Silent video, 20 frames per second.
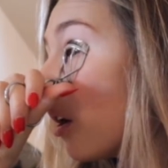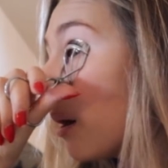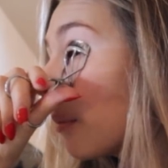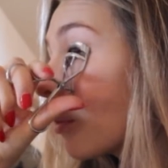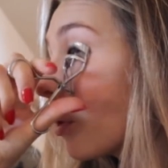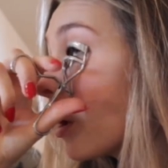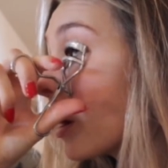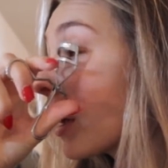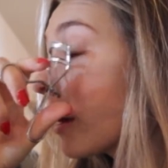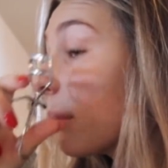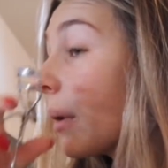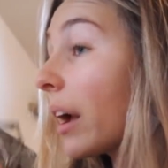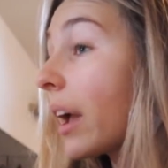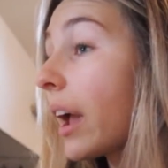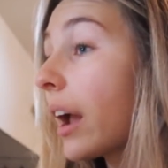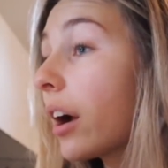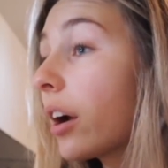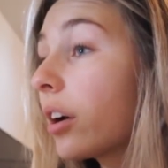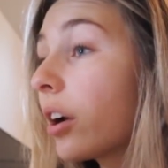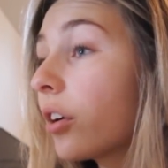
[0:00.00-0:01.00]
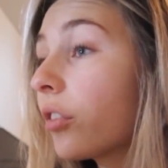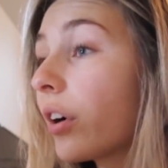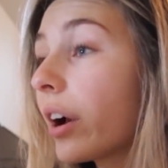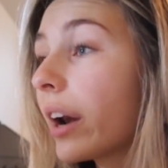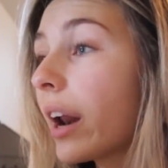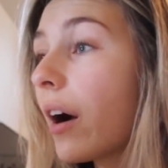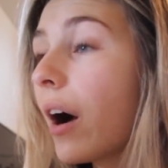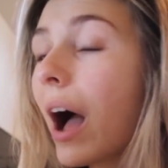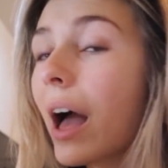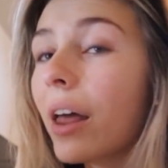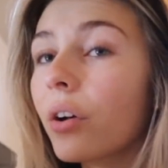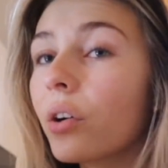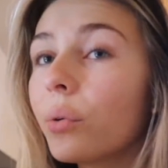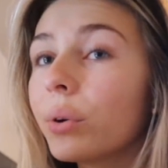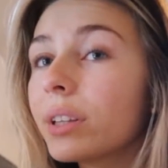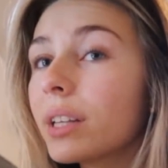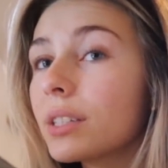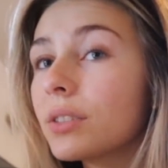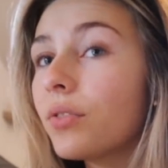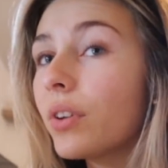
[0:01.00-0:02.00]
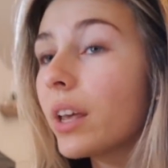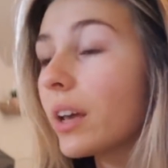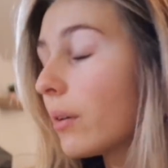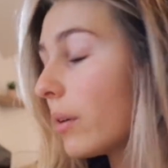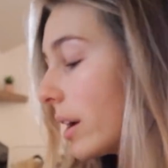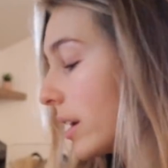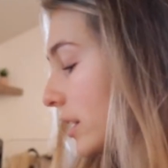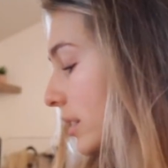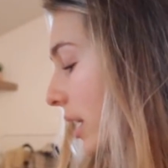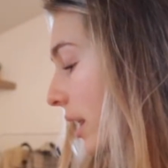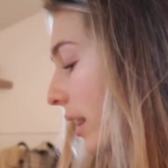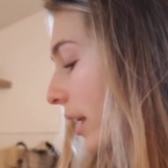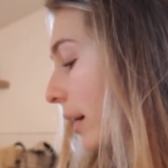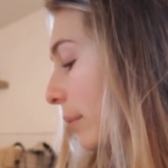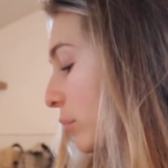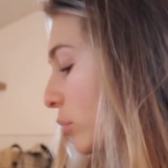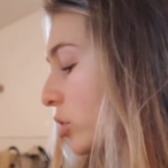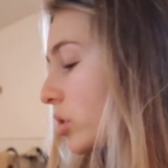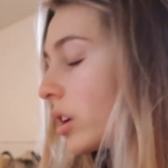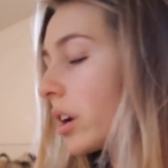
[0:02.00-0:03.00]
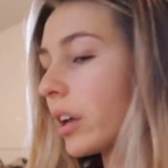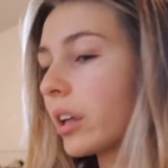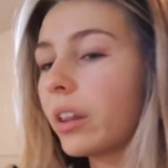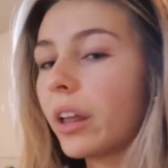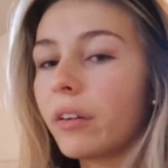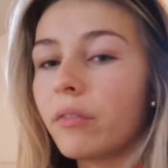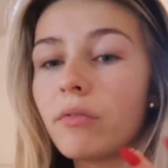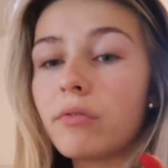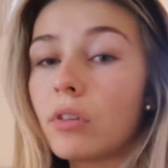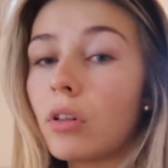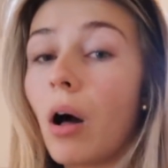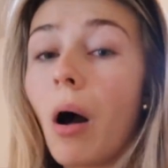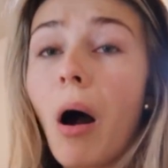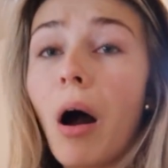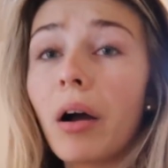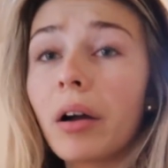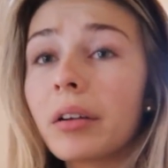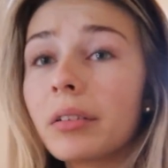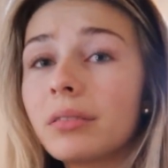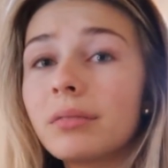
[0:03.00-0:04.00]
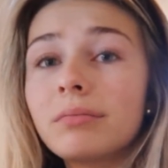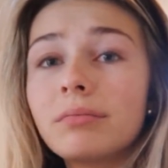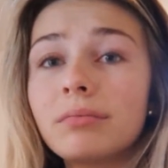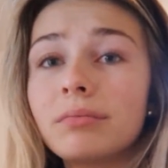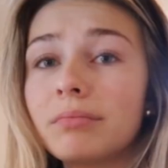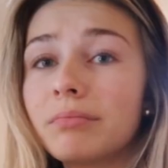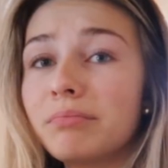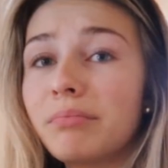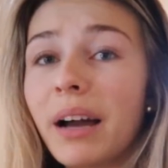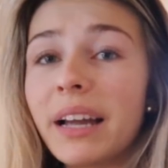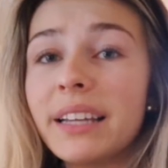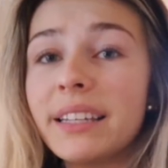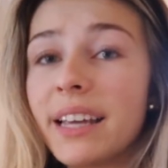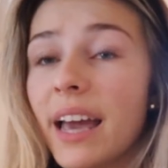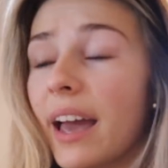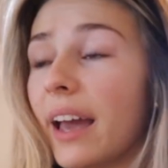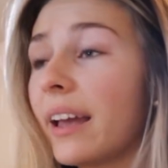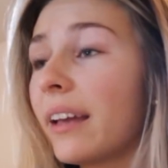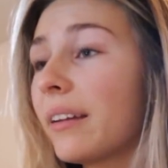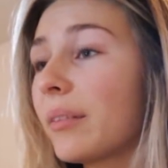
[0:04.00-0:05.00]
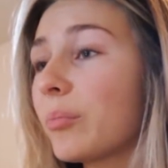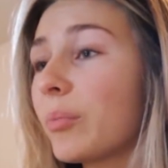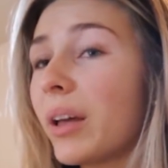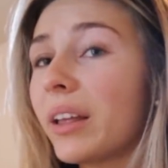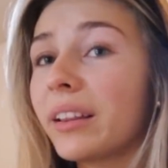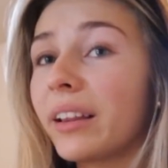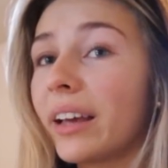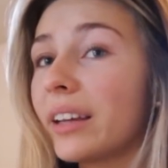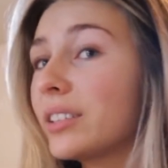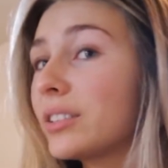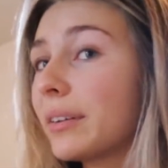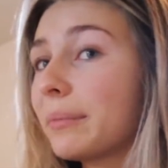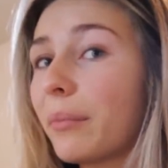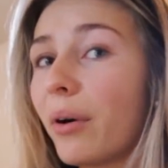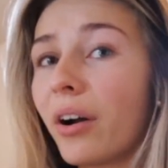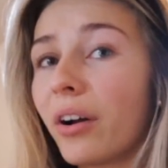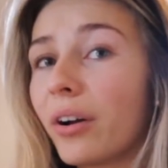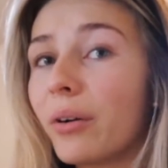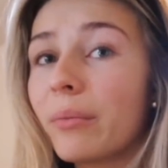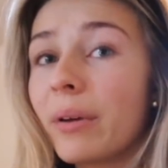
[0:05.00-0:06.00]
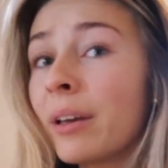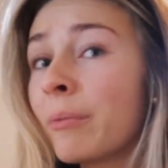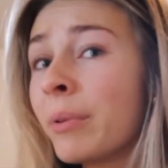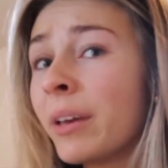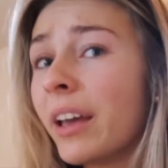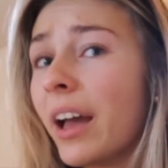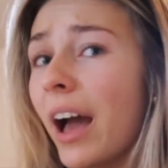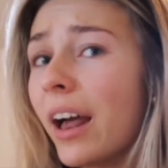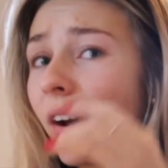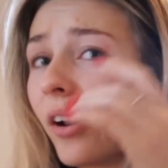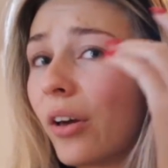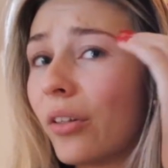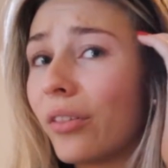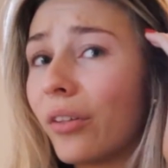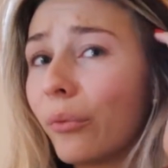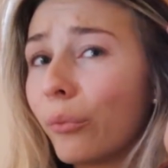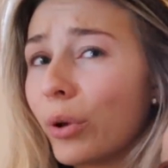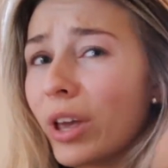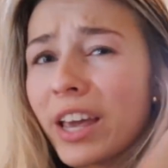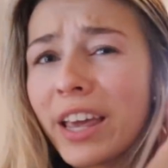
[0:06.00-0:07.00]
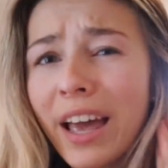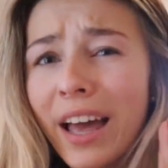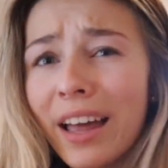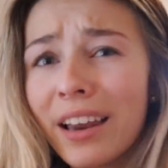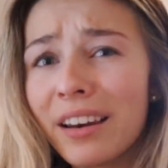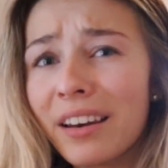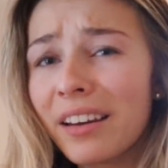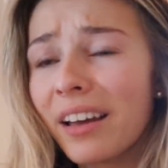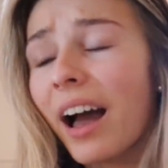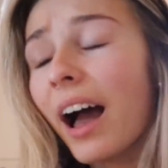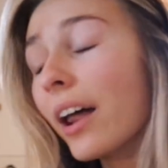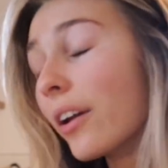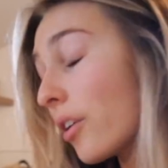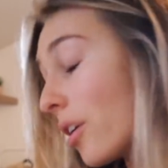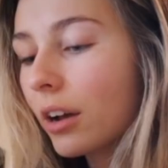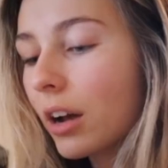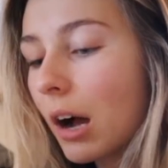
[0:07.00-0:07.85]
I'm going to get my hair done right now. I don't know what this video is. I think I'm just gonna like vlog my day and like tomorrow, maybe, I don't know, the weekend, I don't know.